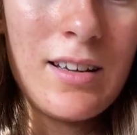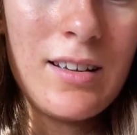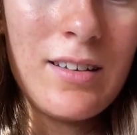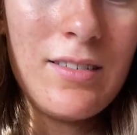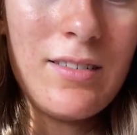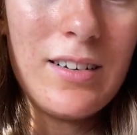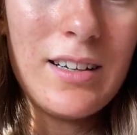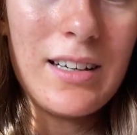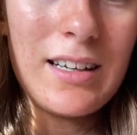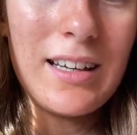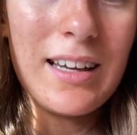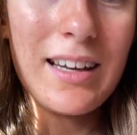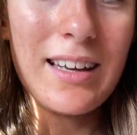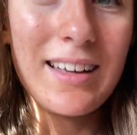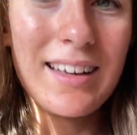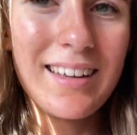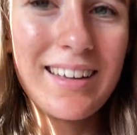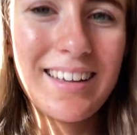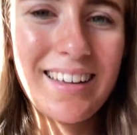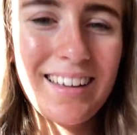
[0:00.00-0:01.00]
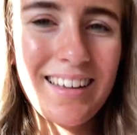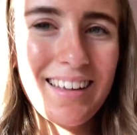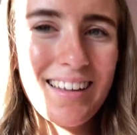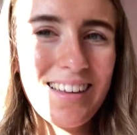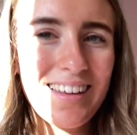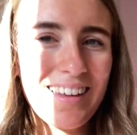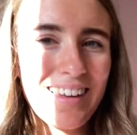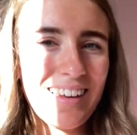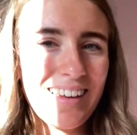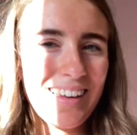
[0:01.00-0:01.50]
Really?
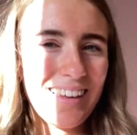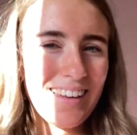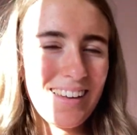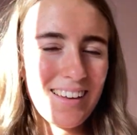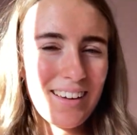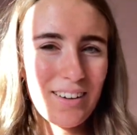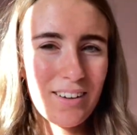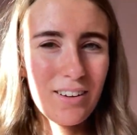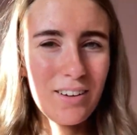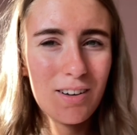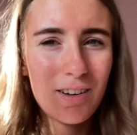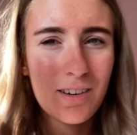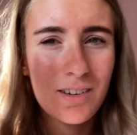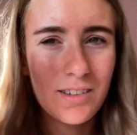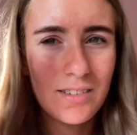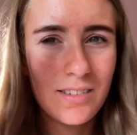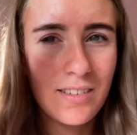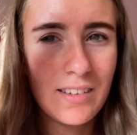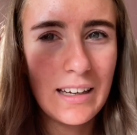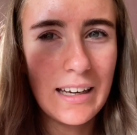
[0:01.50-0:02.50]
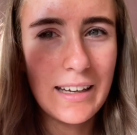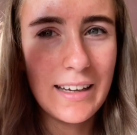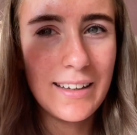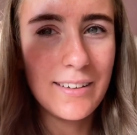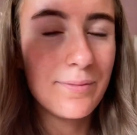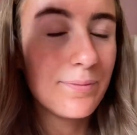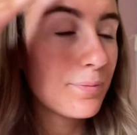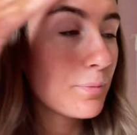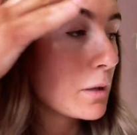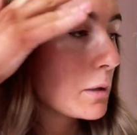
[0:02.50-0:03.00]
Oh, God, it's
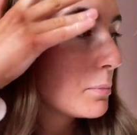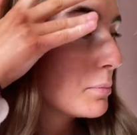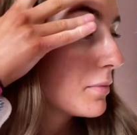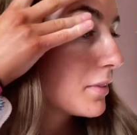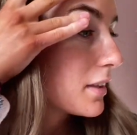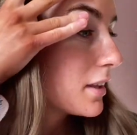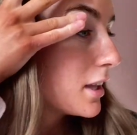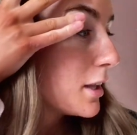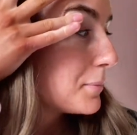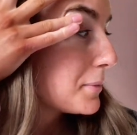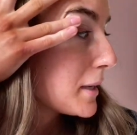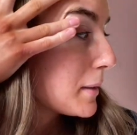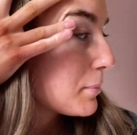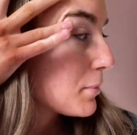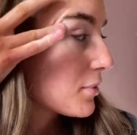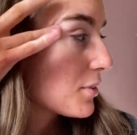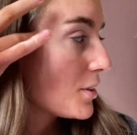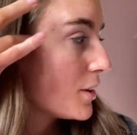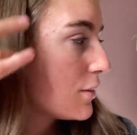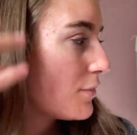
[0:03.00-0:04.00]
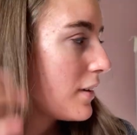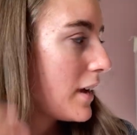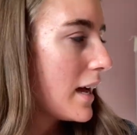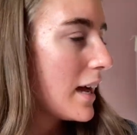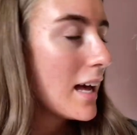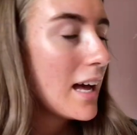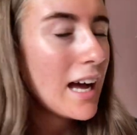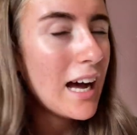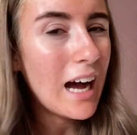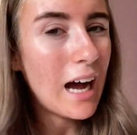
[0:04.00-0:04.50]
lighting. But yeah, but so far,
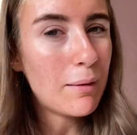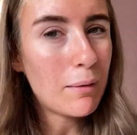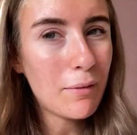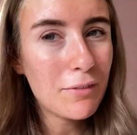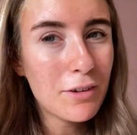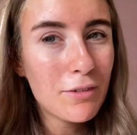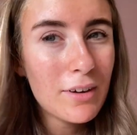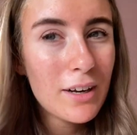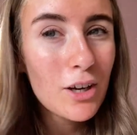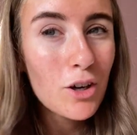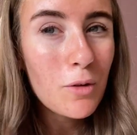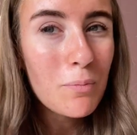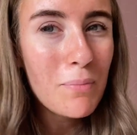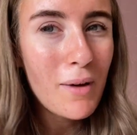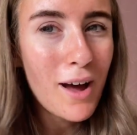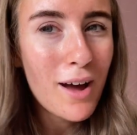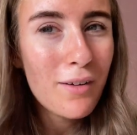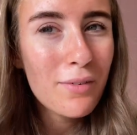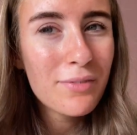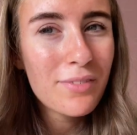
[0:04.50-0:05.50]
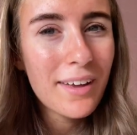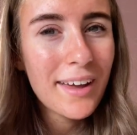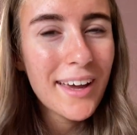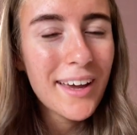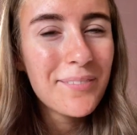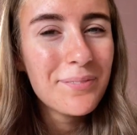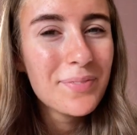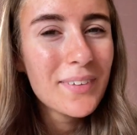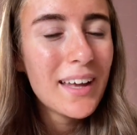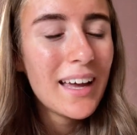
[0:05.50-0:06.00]
I'm having a really good
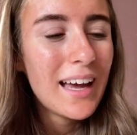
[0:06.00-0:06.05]
birthday.